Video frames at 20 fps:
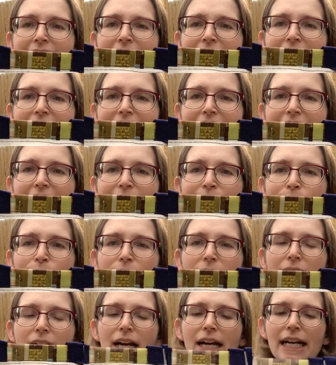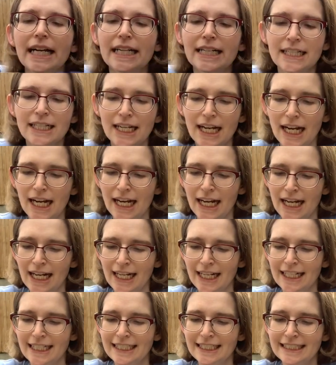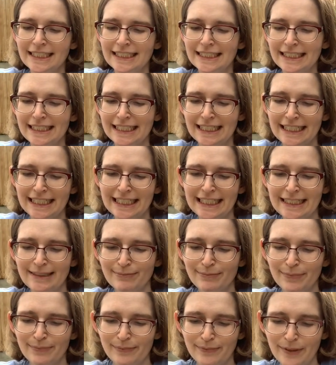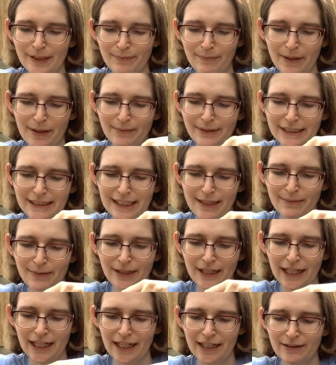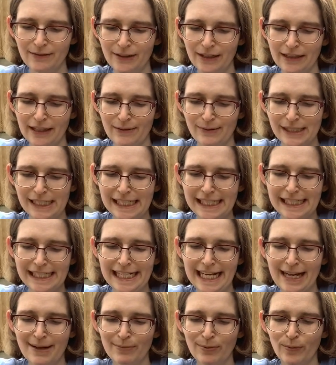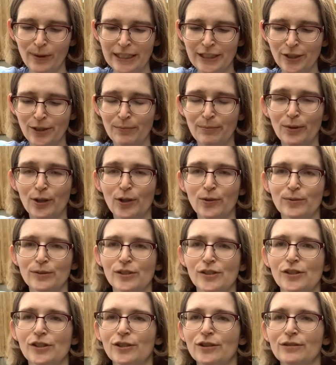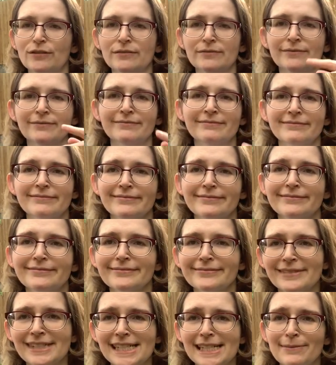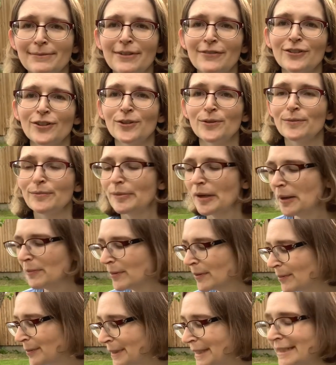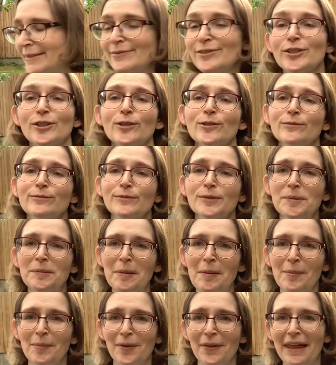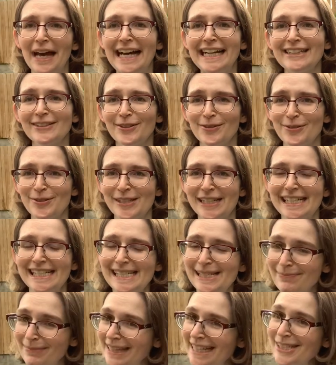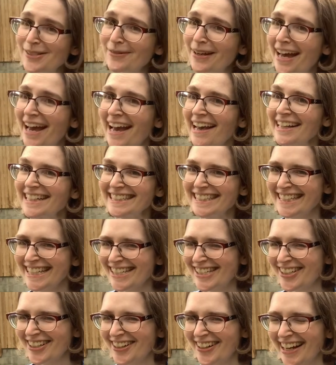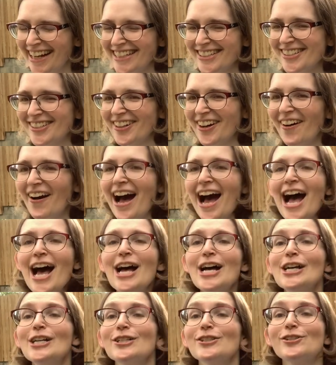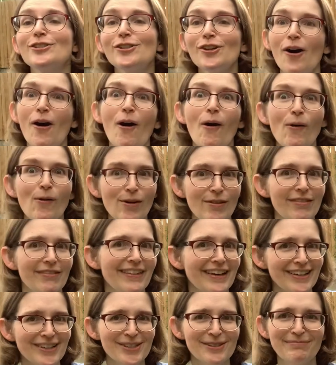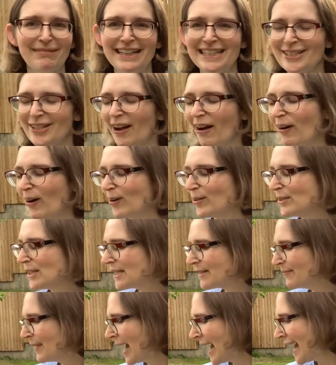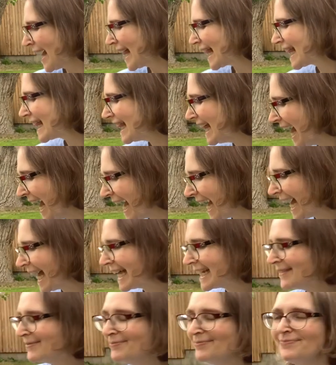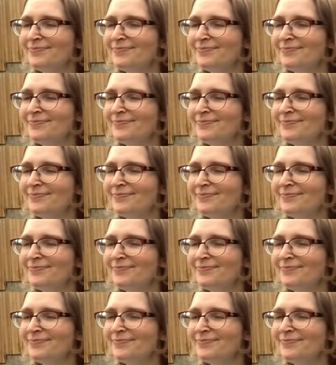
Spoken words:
library, the public library where they would stamp when your book was due. Some of you probably don't remember that those days, but that's okay. That's all right. So there's my tote. Then,